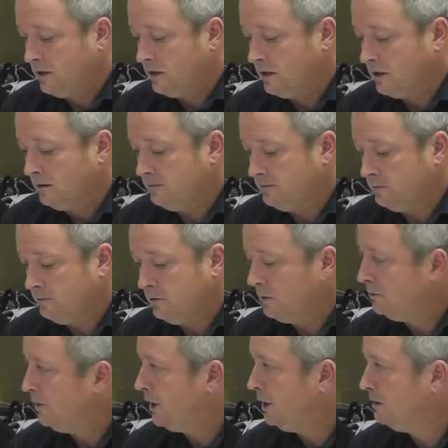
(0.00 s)
uh,
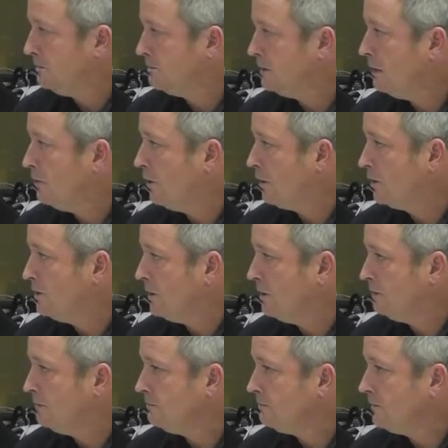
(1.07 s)
will be lower
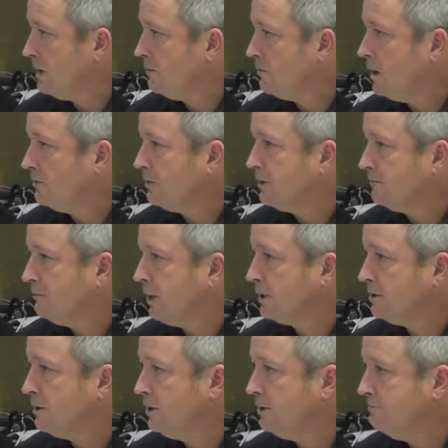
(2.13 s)
than, than what we have
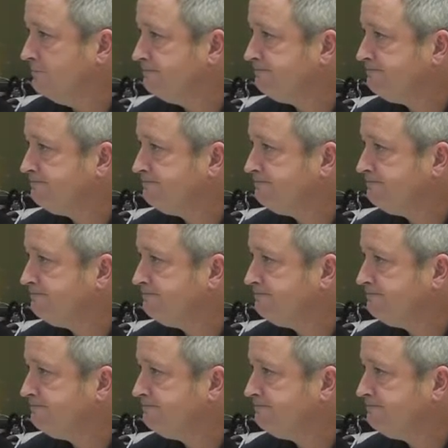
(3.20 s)
budgeted.